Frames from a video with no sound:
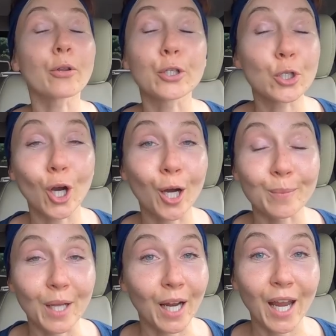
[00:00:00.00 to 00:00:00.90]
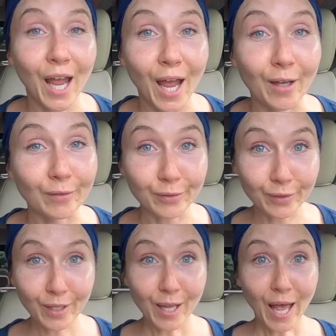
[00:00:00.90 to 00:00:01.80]
all the charm that I
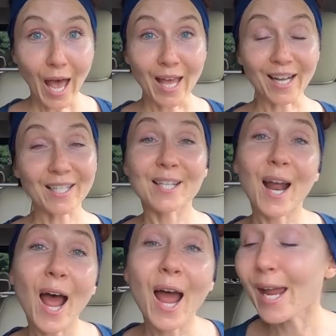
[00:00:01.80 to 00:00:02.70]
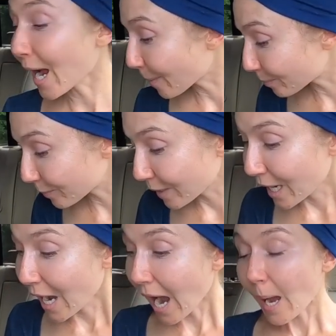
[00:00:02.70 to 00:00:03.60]
have. And I said, hi, I'm
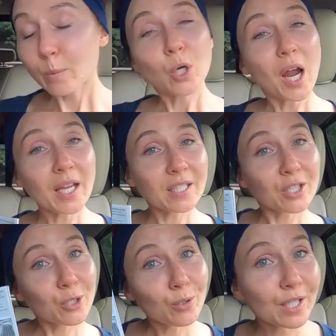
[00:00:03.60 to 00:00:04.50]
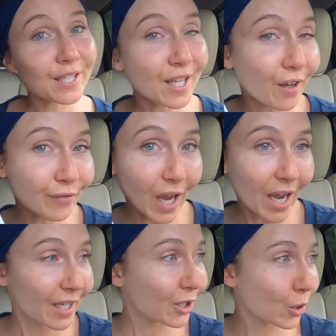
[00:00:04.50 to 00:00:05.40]
trying to do this
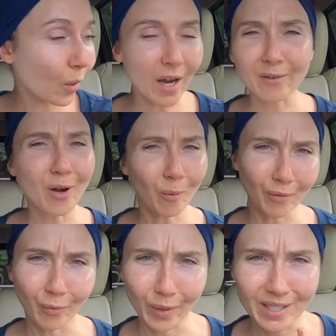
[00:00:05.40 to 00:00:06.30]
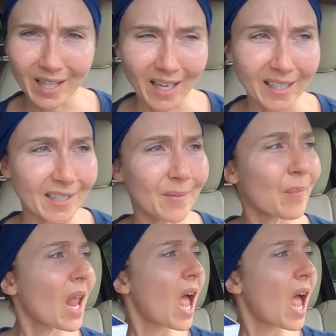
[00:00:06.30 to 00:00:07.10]
self-guided tour. I don't know what voice that is.